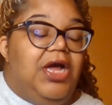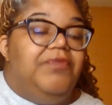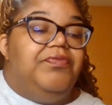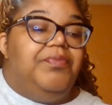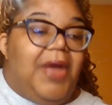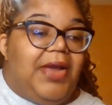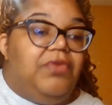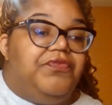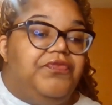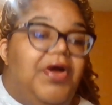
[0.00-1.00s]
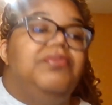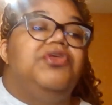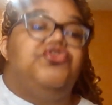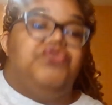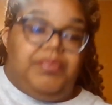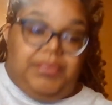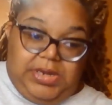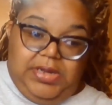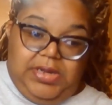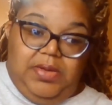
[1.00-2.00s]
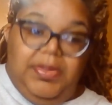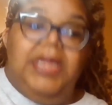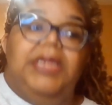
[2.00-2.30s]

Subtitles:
of Michael from the strip club